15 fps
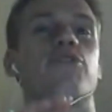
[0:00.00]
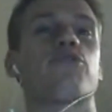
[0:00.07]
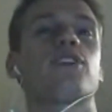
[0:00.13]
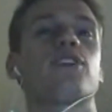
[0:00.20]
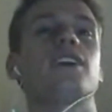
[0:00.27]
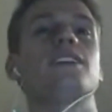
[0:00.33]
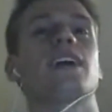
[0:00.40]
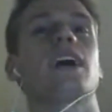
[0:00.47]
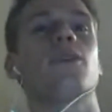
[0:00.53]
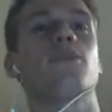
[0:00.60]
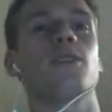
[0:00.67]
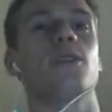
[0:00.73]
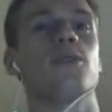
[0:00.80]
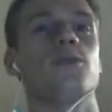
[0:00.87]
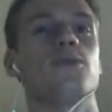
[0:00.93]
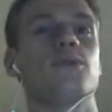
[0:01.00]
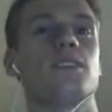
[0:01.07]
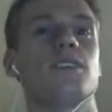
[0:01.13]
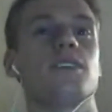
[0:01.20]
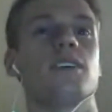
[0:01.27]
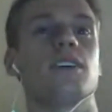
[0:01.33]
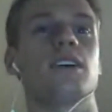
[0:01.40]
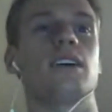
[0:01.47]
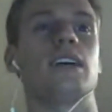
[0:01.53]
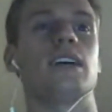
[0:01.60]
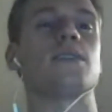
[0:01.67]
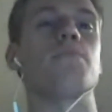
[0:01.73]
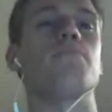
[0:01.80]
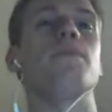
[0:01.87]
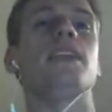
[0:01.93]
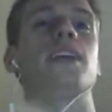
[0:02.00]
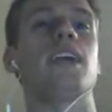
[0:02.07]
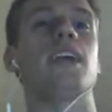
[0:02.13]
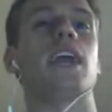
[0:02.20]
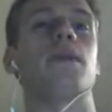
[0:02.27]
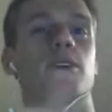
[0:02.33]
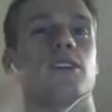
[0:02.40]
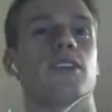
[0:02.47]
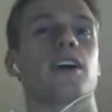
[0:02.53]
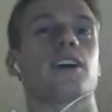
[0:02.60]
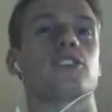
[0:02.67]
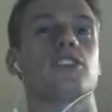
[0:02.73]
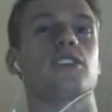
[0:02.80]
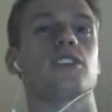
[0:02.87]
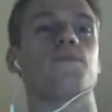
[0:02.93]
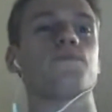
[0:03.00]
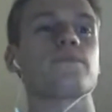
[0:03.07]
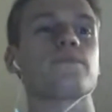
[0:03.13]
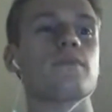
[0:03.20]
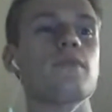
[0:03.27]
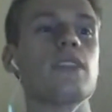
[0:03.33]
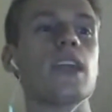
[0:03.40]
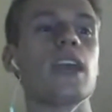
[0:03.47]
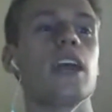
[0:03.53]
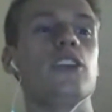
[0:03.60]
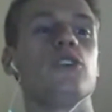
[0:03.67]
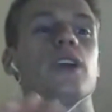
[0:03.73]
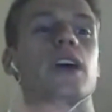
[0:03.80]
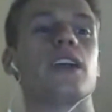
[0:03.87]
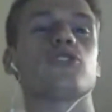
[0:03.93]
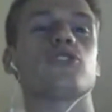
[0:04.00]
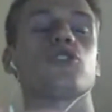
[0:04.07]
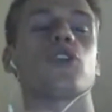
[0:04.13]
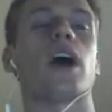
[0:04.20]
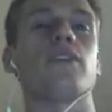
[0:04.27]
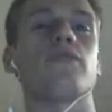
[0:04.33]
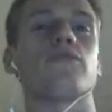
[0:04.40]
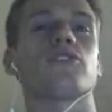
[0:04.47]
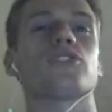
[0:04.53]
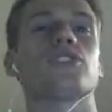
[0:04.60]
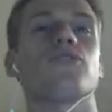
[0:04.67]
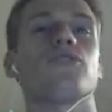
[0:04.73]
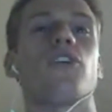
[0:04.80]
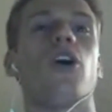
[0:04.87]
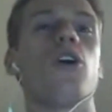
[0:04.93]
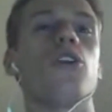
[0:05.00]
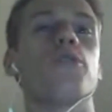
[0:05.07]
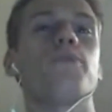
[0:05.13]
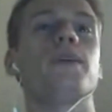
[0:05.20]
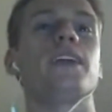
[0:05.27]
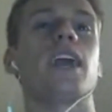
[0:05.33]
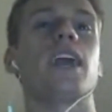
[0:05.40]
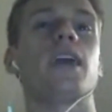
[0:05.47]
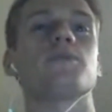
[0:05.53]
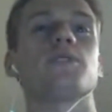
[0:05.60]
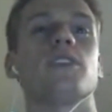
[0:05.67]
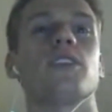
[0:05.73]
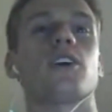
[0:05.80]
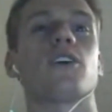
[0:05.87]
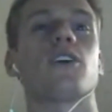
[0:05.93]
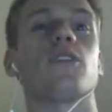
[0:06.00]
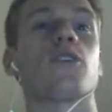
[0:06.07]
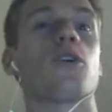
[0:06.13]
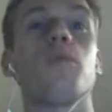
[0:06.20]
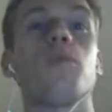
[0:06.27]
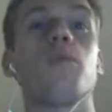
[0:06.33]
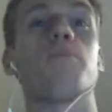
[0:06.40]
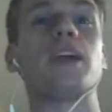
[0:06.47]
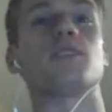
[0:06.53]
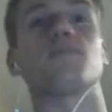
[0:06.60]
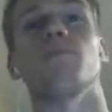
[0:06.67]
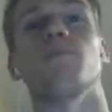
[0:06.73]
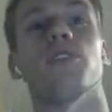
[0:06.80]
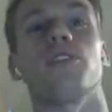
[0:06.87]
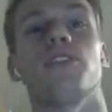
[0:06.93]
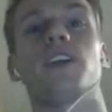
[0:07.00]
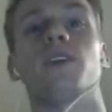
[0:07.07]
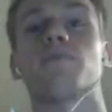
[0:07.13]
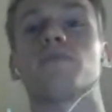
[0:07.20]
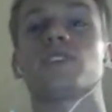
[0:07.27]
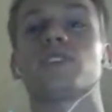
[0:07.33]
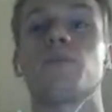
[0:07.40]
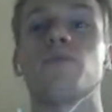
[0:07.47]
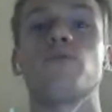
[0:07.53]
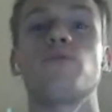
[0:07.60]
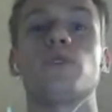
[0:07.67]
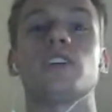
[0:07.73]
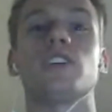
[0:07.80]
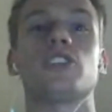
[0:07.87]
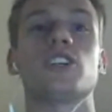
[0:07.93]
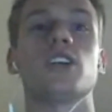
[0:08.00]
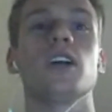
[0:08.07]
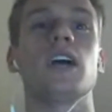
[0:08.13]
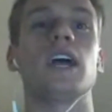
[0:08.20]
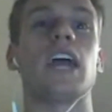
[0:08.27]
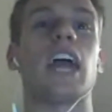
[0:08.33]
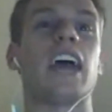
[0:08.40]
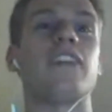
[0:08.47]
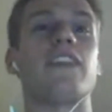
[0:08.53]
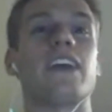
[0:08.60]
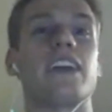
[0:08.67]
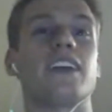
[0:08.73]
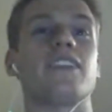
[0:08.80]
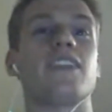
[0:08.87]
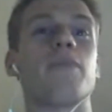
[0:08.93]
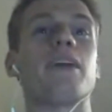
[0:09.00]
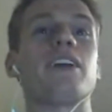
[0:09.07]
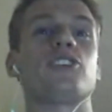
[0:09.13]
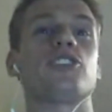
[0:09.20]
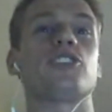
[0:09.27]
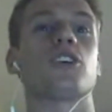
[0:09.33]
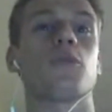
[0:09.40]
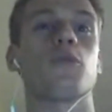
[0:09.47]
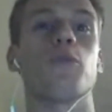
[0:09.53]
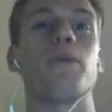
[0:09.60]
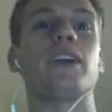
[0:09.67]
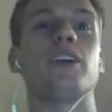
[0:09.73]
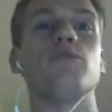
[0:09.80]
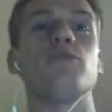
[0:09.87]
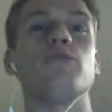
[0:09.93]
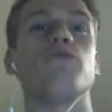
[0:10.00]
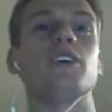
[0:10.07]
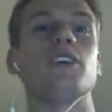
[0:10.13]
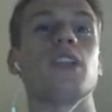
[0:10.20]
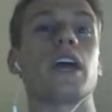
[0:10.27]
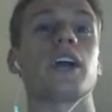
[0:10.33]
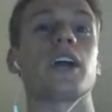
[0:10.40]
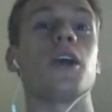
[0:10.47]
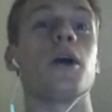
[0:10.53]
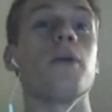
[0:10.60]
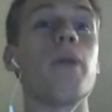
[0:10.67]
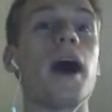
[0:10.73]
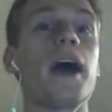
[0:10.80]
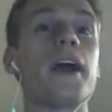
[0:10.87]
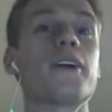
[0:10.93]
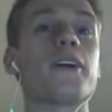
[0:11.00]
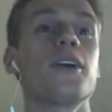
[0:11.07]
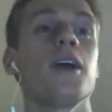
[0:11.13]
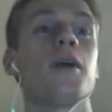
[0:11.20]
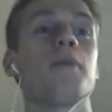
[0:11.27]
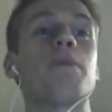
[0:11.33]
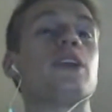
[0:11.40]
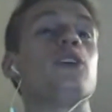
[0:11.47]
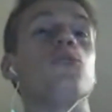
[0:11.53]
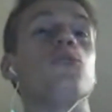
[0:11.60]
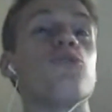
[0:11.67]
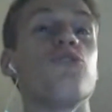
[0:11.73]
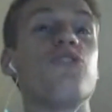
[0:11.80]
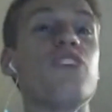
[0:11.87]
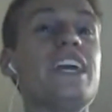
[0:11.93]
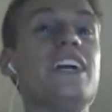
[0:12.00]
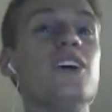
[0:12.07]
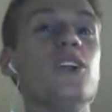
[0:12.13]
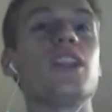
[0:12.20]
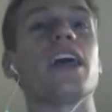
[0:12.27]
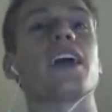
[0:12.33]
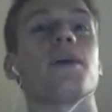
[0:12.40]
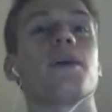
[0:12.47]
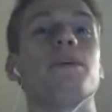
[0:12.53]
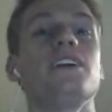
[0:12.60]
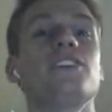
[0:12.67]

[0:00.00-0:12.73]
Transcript: free download. It's a minigame collection. And you get a trial version of all the minigames in there, and they're all baseball themed, some of which, and they made sure will make you feel like an umpire, make you feel like a